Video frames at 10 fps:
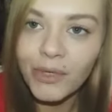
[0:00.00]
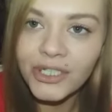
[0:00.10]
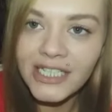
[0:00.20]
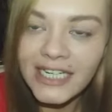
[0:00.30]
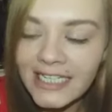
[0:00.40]

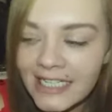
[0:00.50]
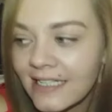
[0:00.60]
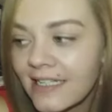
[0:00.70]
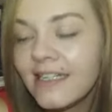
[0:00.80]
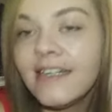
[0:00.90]
Much
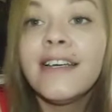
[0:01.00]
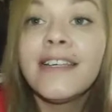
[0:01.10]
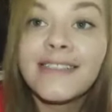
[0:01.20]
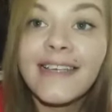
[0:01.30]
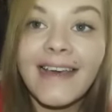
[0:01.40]
needed.
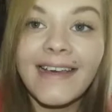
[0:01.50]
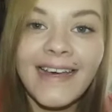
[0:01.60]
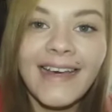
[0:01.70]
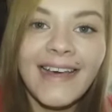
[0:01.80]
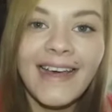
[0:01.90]
So, yeah,
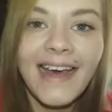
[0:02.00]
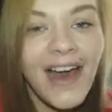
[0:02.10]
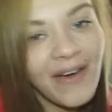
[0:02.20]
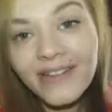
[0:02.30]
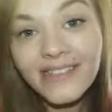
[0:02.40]

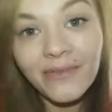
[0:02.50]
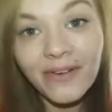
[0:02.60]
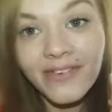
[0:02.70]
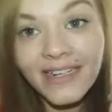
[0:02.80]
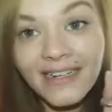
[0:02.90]
I'll stop
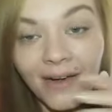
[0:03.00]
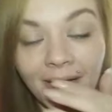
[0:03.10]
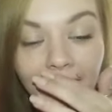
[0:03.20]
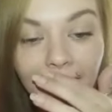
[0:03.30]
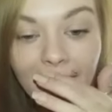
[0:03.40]
waffling
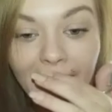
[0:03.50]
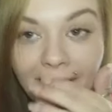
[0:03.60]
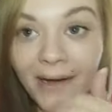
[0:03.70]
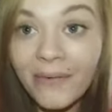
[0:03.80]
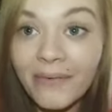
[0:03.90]
now anyway,
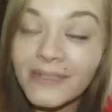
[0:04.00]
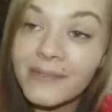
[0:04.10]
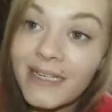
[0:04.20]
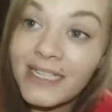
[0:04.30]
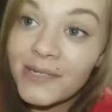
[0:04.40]
and I will
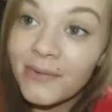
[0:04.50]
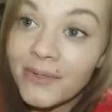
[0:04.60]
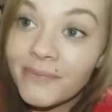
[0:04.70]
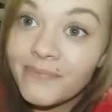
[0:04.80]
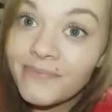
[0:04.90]
speak to you
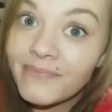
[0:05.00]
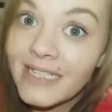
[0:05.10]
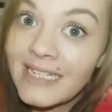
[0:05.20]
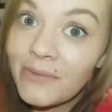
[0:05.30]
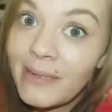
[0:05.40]
all
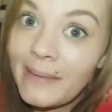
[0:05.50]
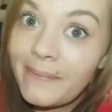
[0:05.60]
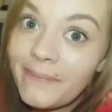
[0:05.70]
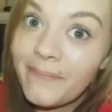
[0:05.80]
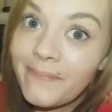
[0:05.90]
in a little bit.